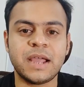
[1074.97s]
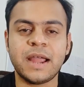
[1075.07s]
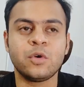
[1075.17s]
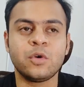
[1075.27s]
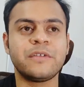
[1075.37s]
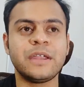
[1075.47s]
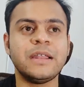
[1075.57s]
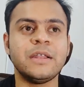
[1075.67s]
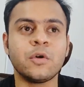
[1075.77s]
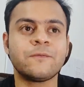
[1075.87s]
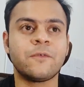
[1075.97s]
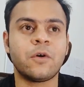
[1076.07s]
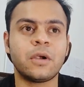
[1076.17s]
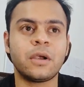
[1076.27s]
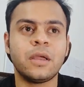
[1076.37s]
I don't really look
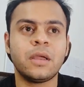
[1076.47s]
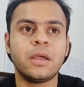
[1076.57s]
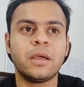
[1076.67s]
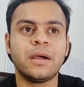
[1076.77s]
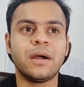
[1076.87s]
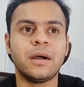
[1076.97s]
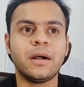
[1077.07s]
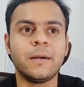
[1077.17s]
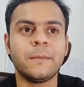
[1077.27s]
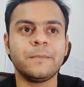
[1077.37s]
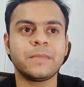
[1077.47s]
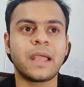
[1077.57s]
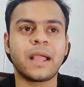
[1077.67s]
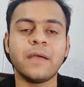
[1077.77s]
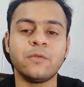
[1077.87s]
for I